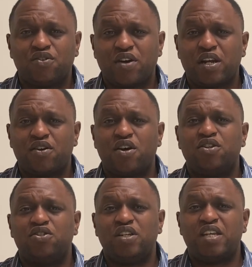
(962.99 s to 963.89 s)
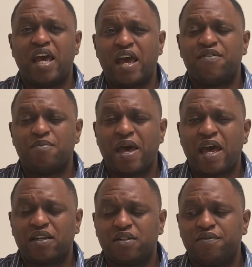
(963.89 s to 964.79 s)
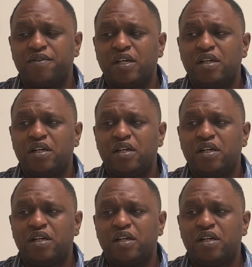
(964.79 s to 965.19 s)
You need to have them active, and